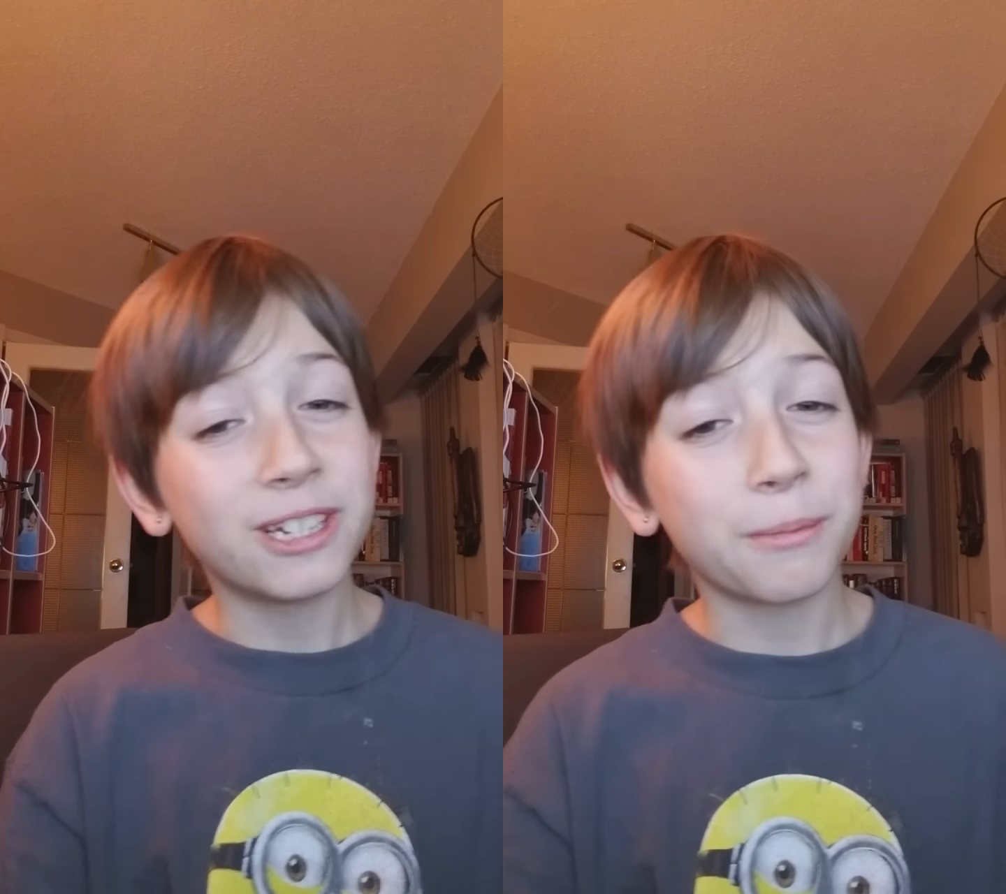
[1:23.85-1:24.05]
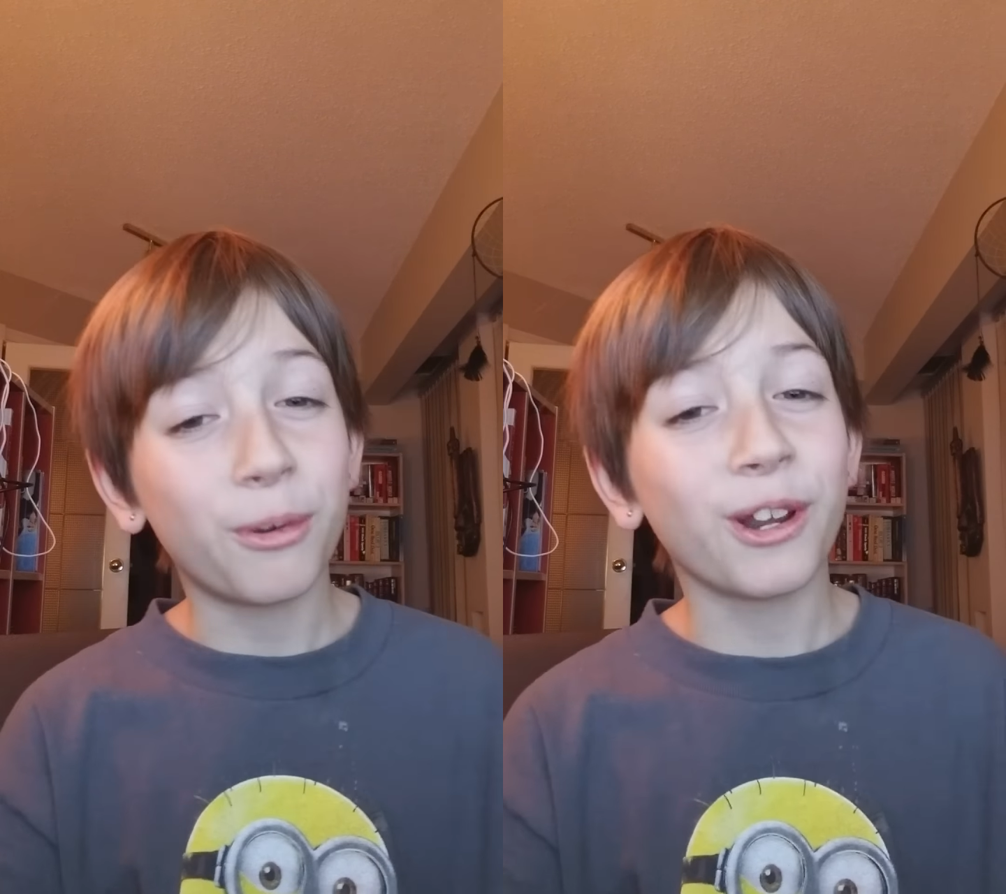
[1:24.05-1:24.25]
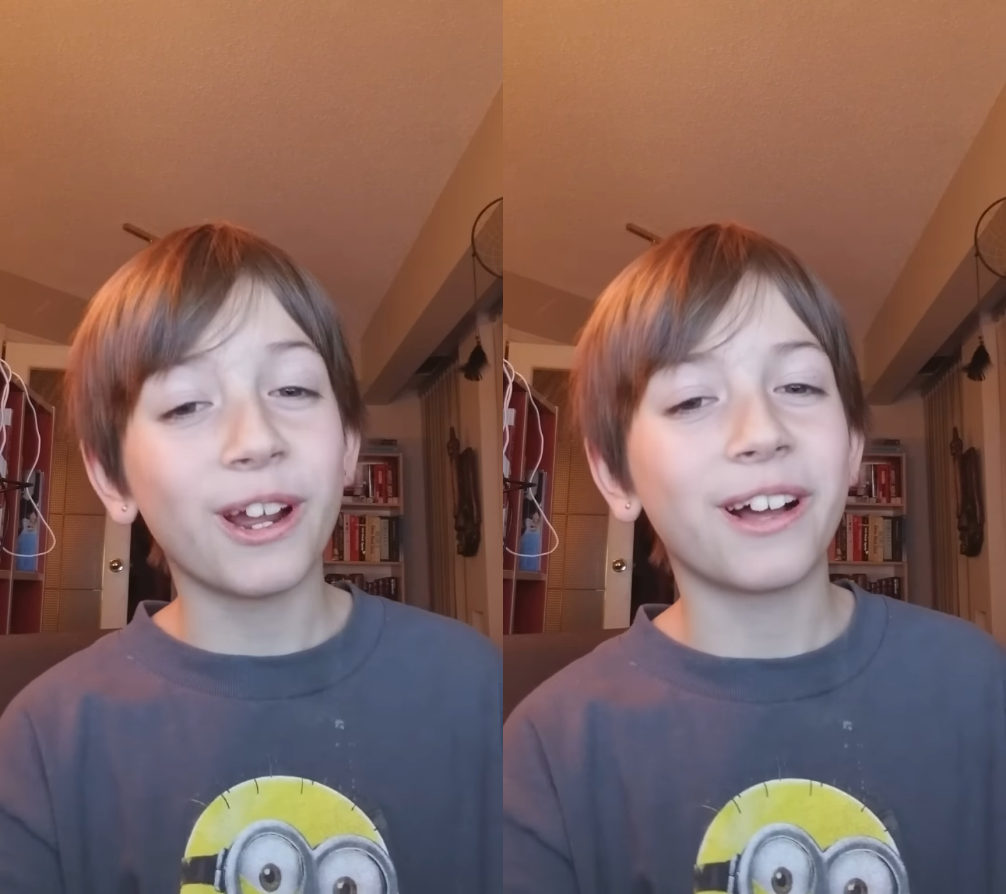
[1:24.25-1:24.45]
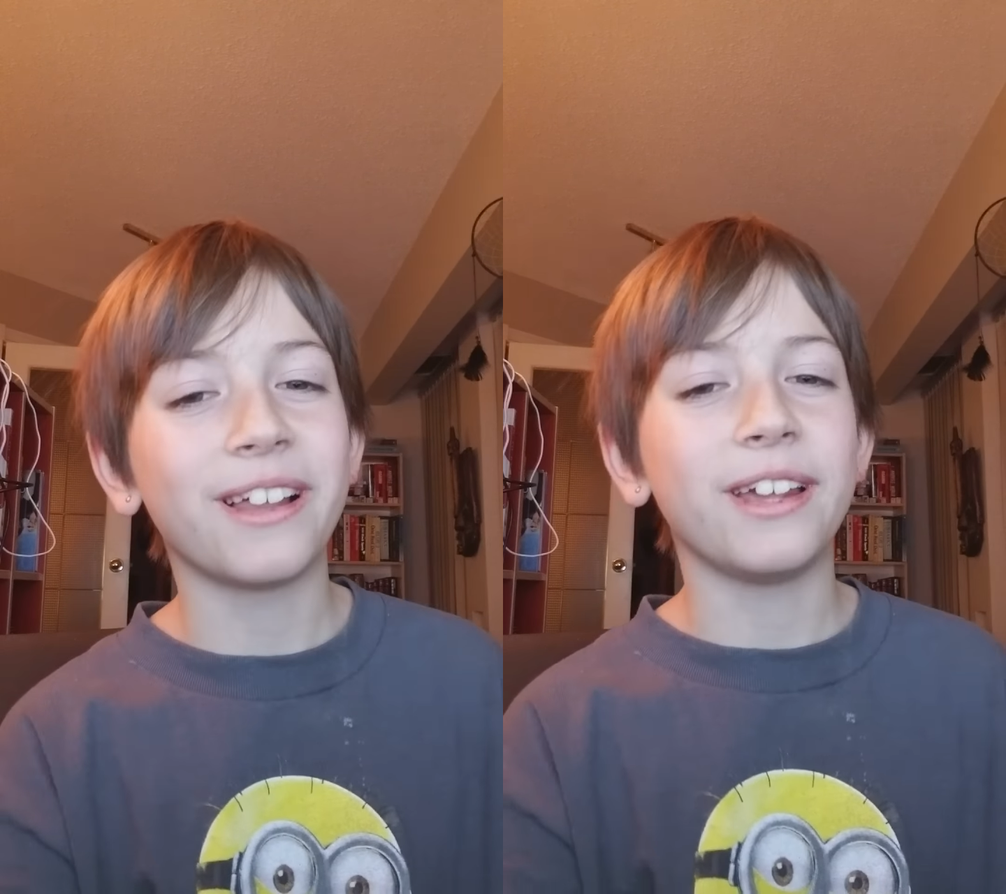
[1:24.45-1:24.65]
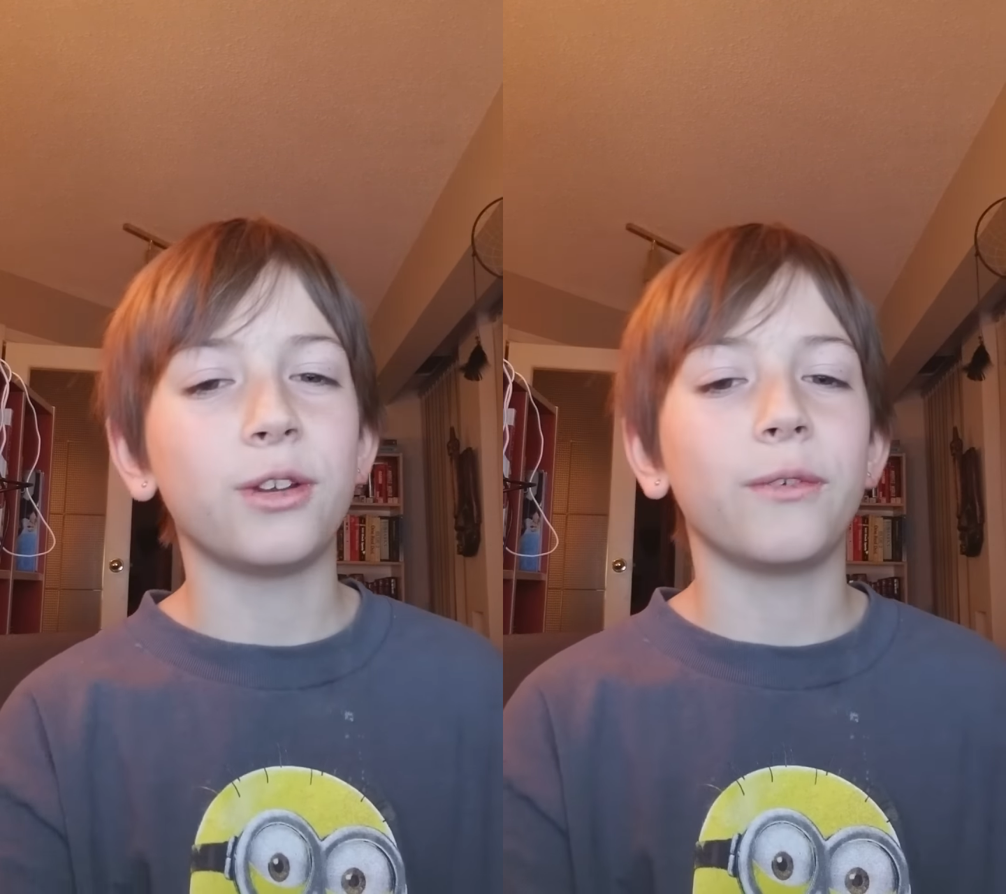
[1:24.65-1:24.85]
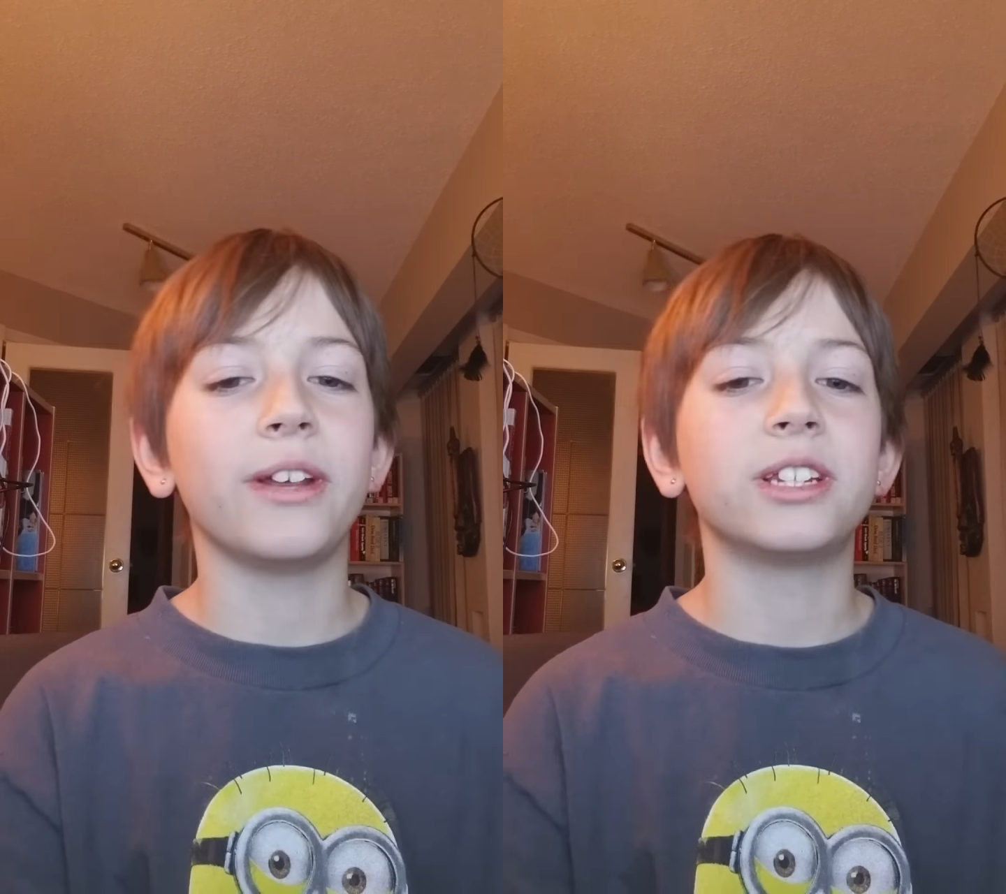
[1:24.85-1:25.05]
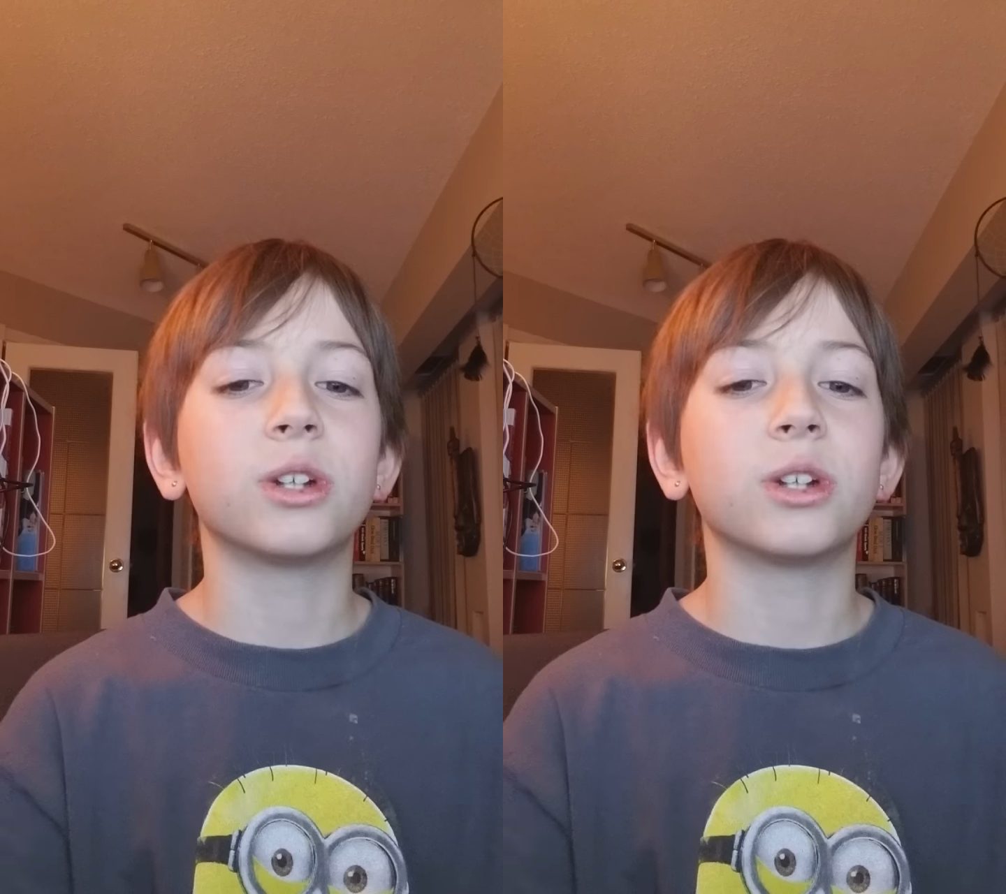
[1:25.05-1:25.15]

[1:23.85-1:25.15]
a pretty ugly interface.